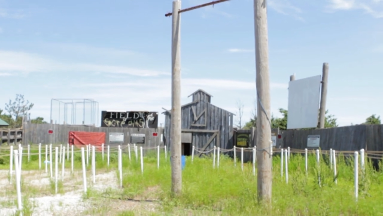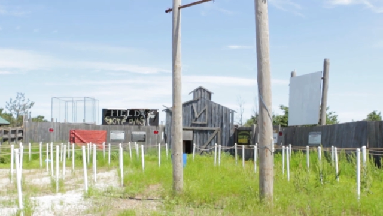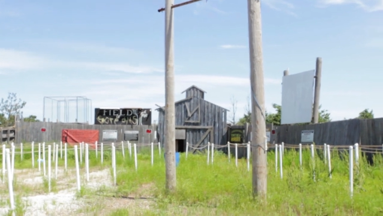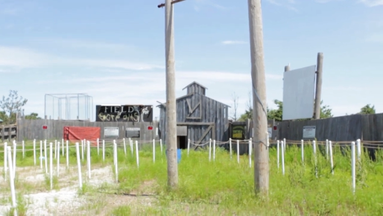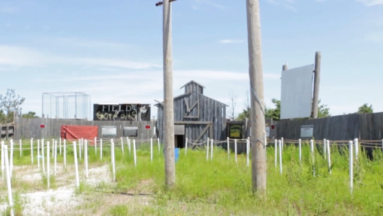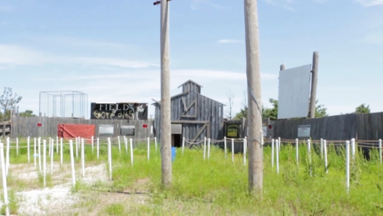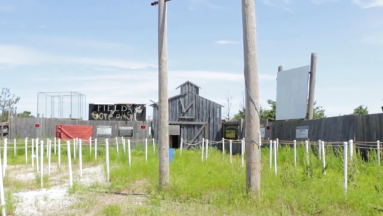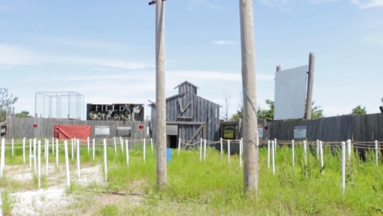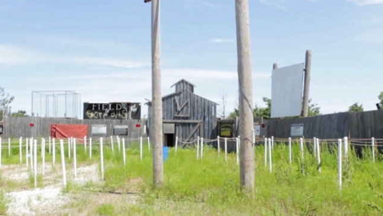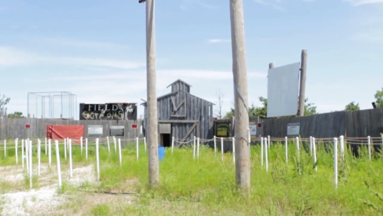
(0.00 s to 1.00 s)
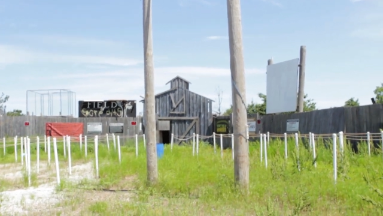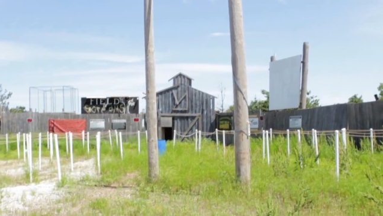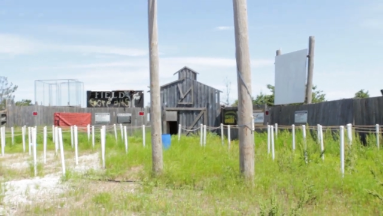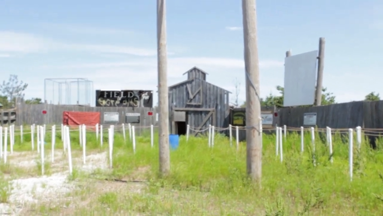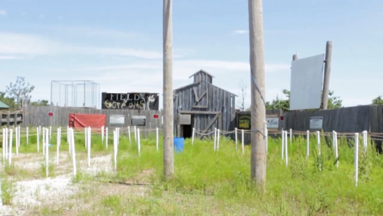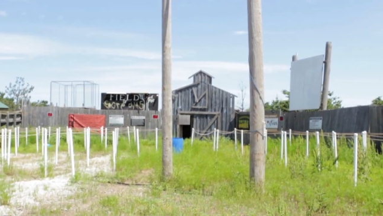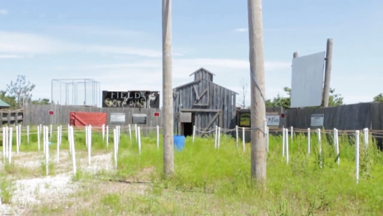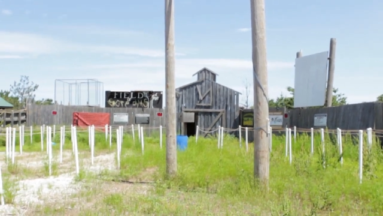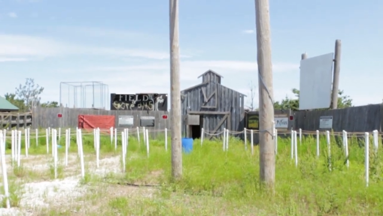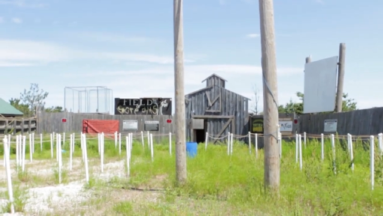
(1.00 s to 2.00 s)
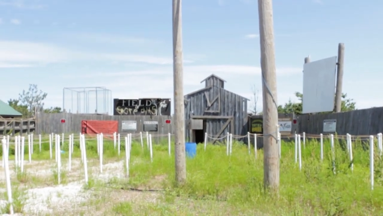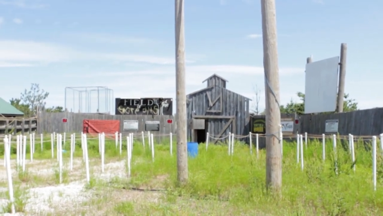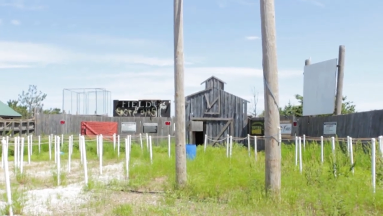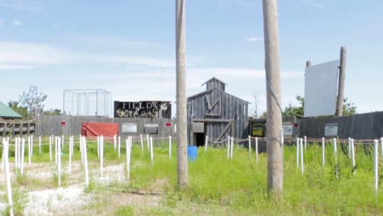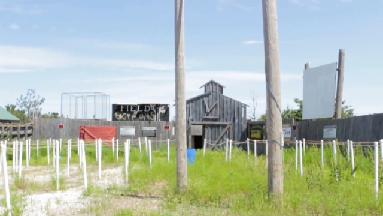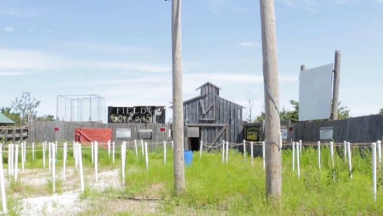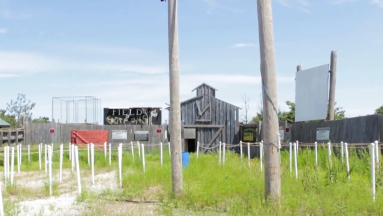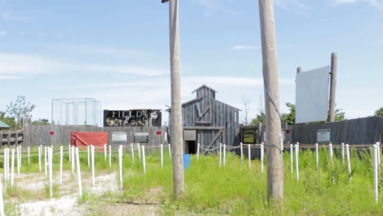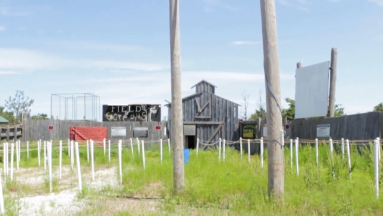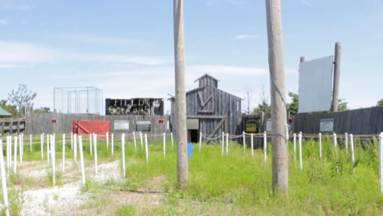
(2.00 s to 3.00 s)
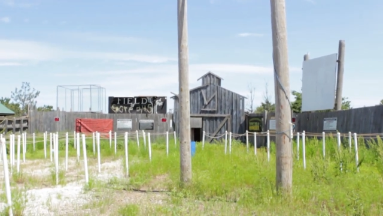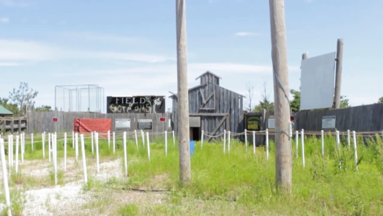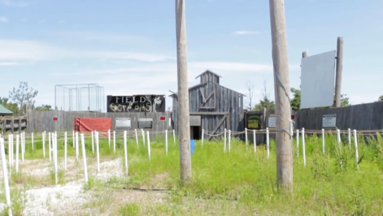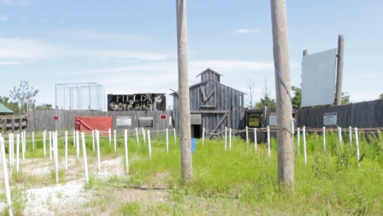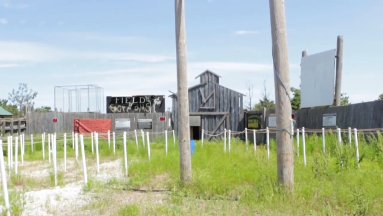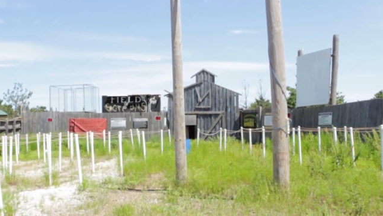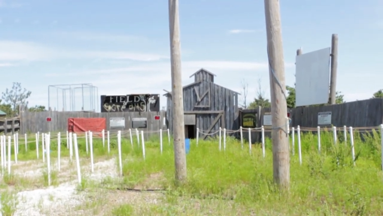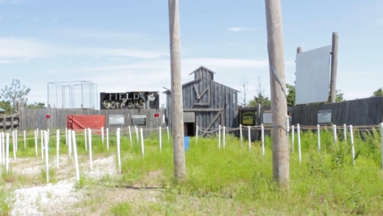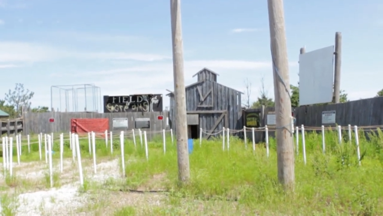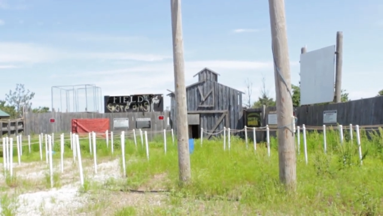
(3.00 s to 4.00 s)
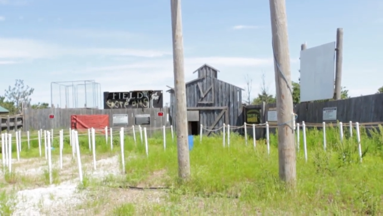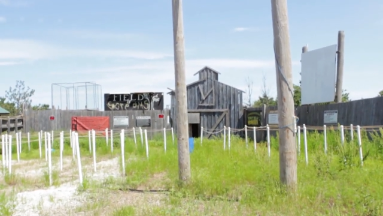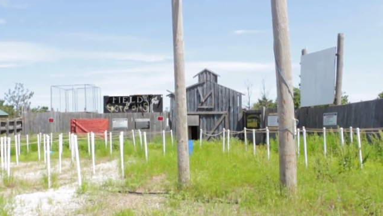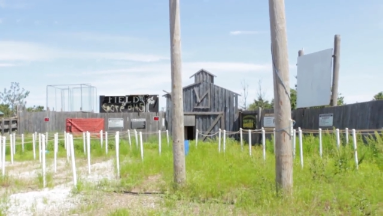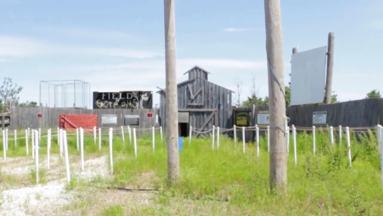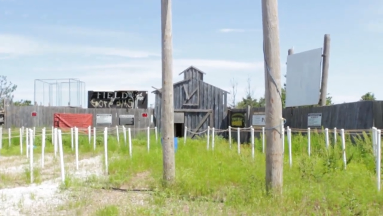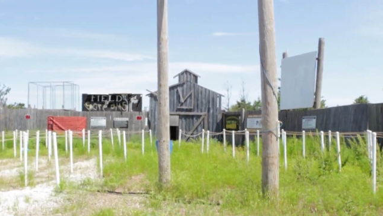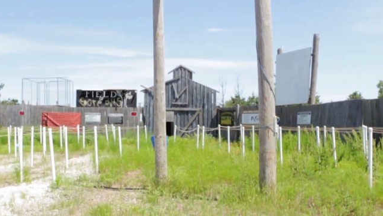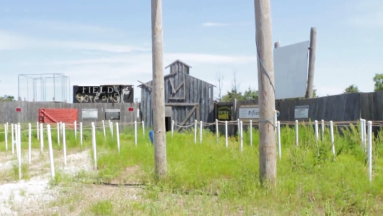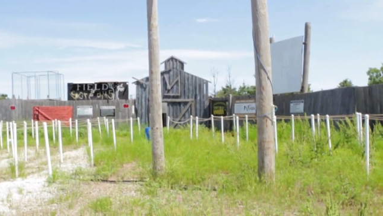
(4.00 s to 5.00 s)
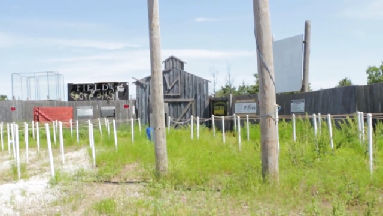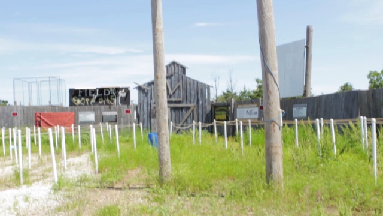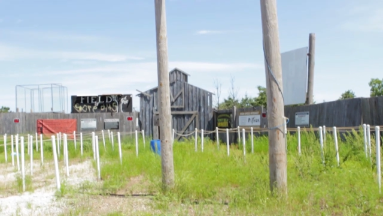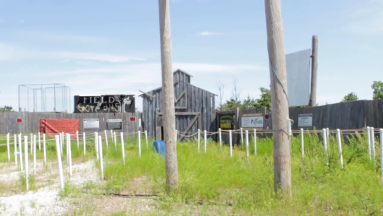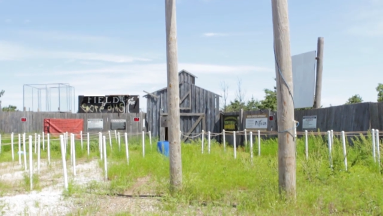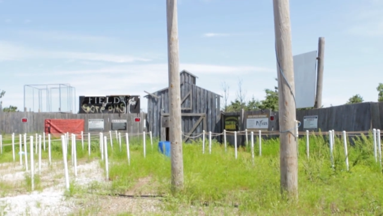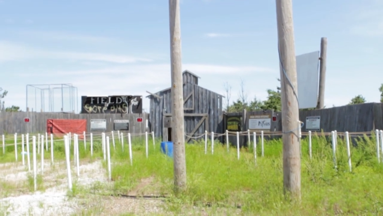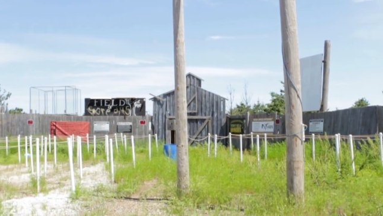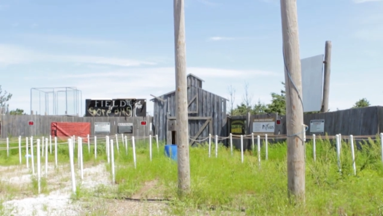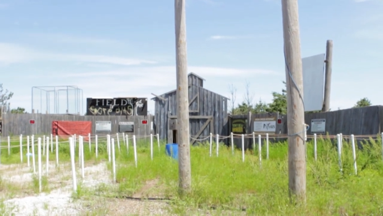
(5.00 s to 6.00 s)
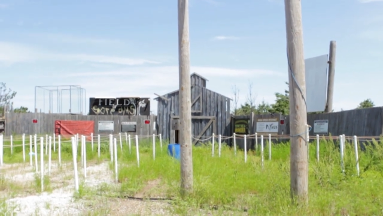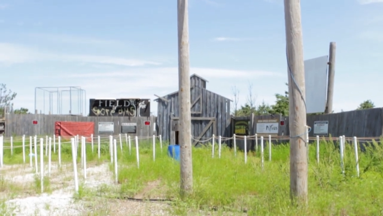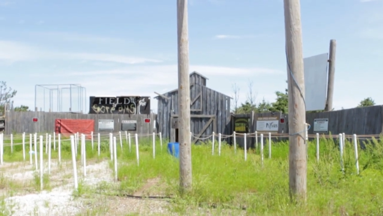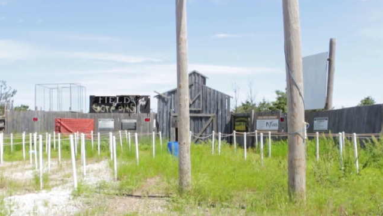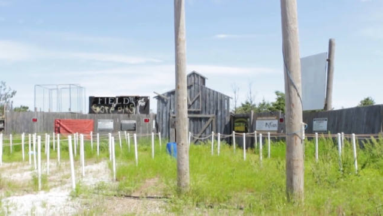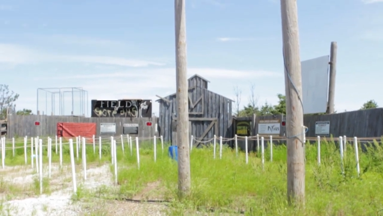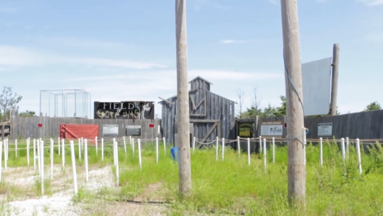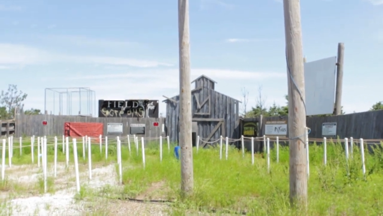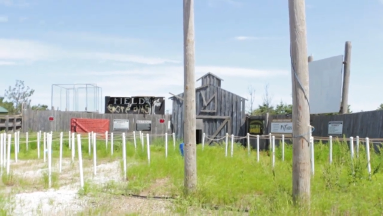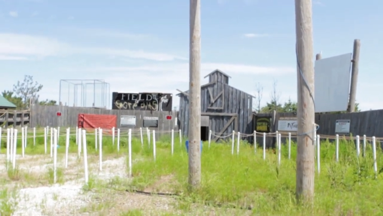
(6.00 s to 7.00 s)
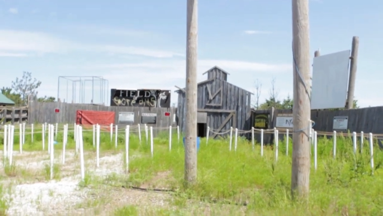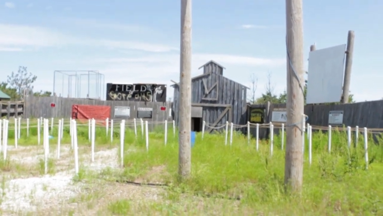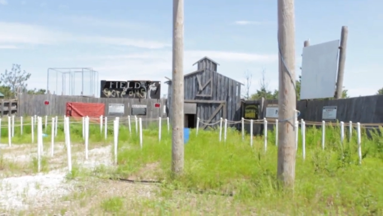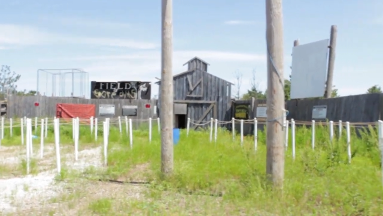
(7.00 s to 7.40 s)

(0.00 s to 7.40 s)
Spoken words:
No face is visible, so there are no lips to read.